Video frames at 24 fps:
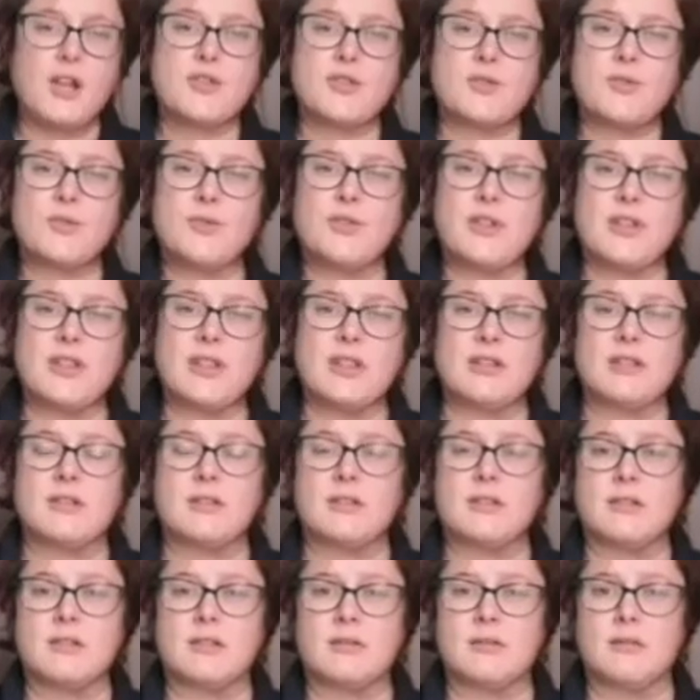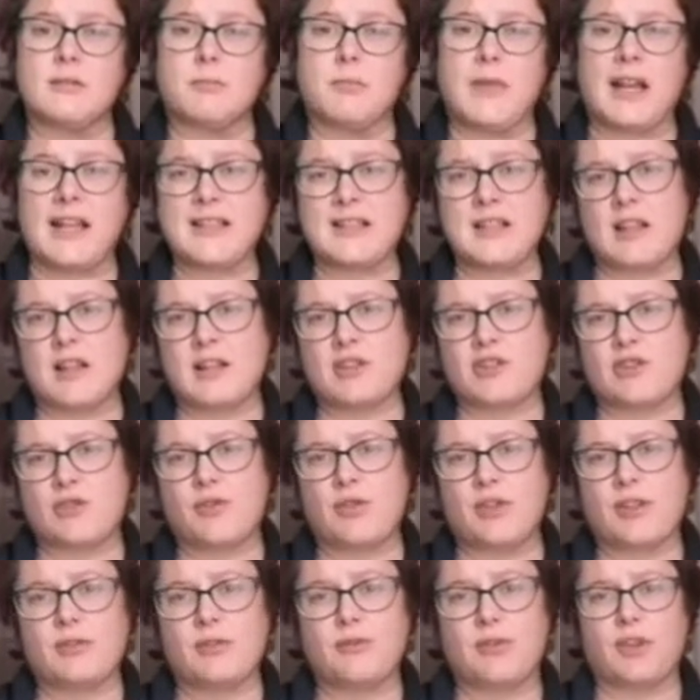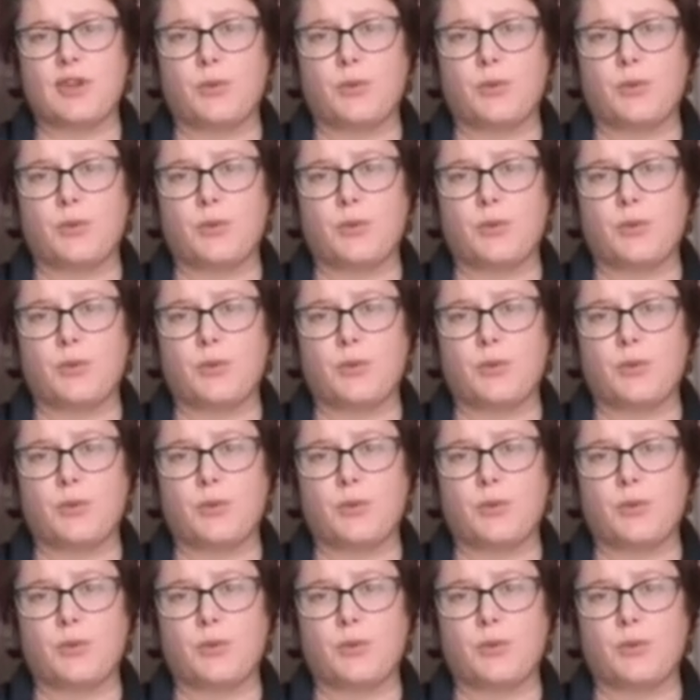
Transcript: So the massage oil